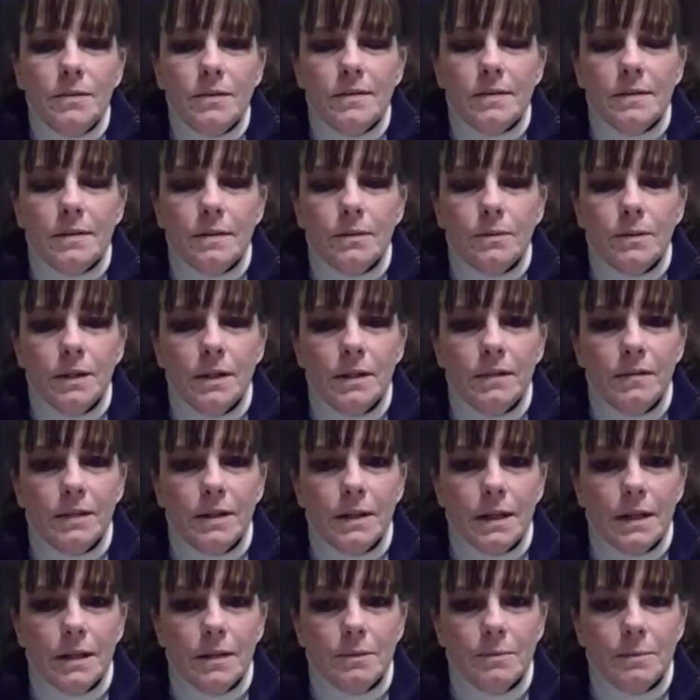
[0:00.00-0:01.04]
So we'll give it
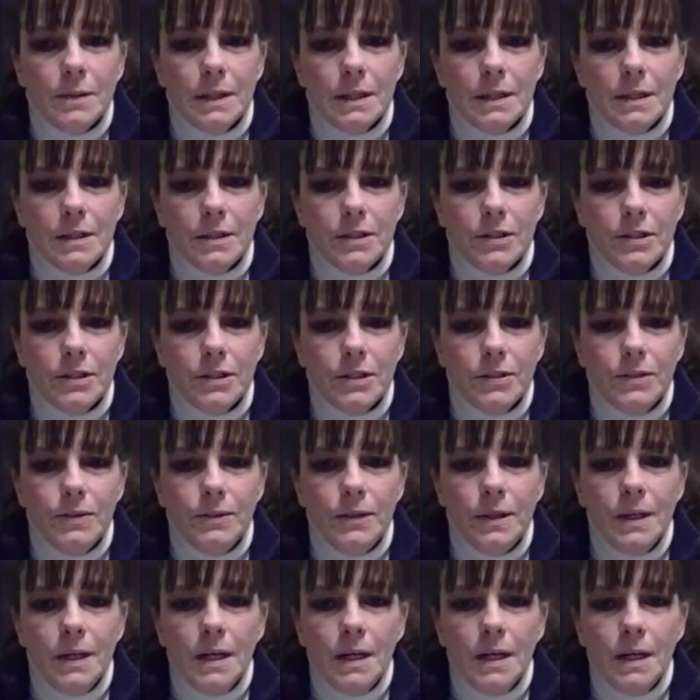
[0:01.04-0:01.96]
another minute or two,